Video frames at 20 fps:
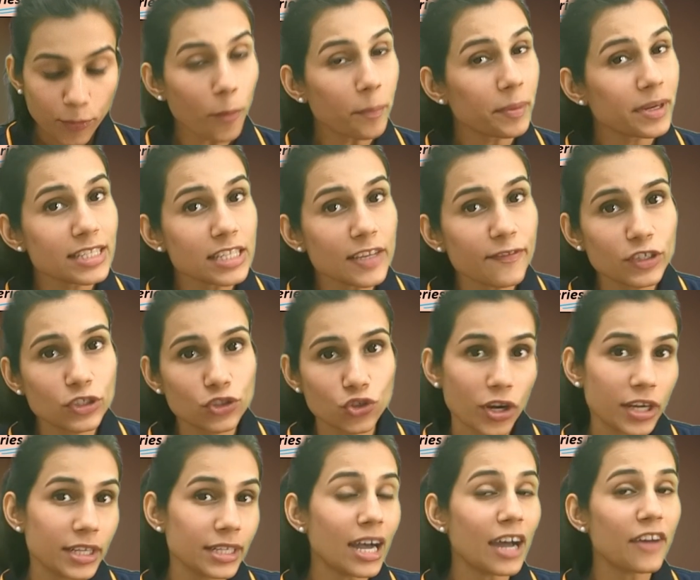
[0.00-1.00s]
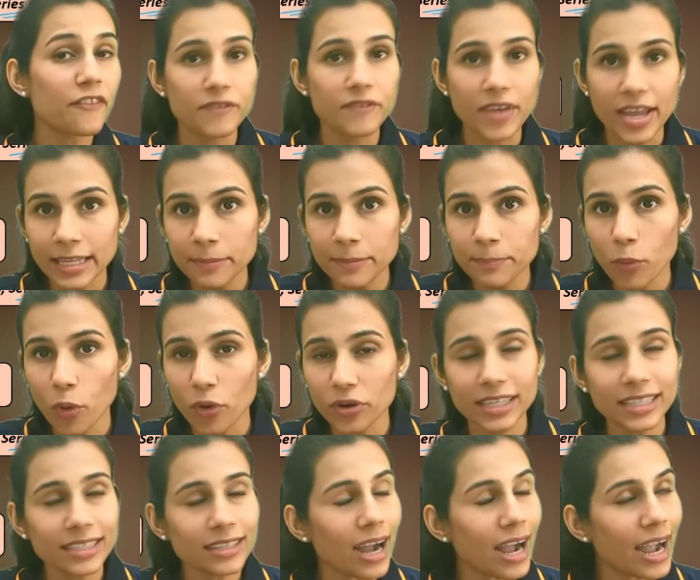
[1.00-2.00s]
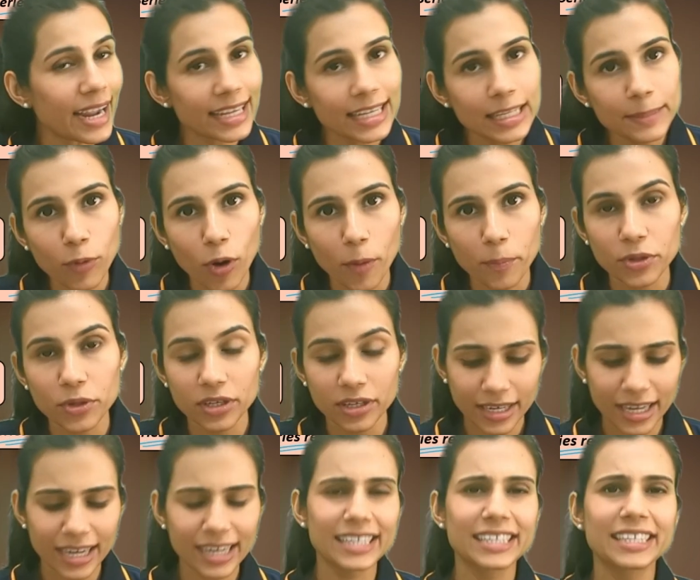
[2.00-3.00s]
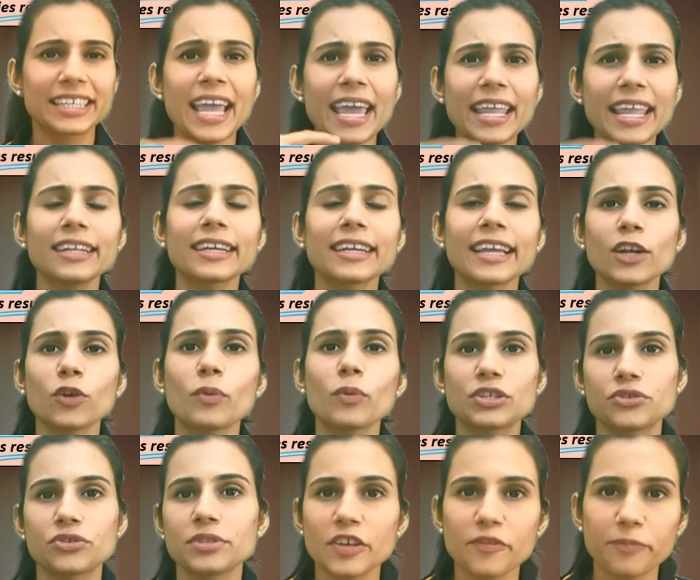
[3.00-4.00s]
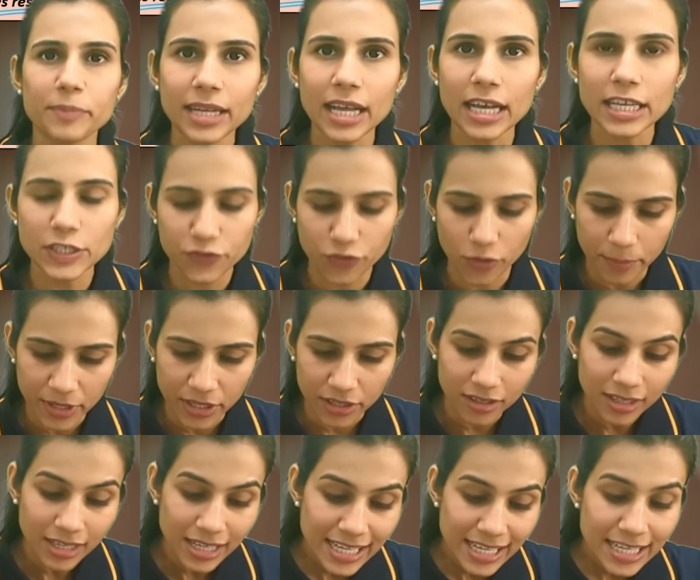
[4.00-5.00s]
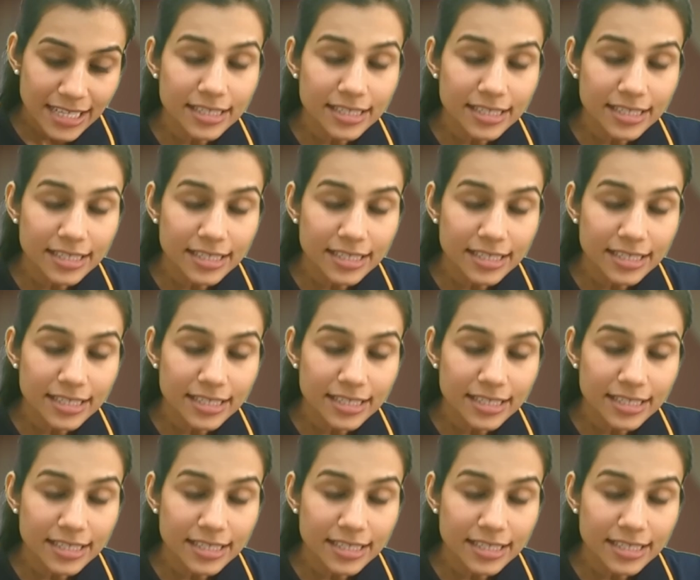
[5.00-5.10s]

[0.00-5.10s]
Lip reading: Properties of adjoint are very important, highly popular. Again and again, questions have been asked from here.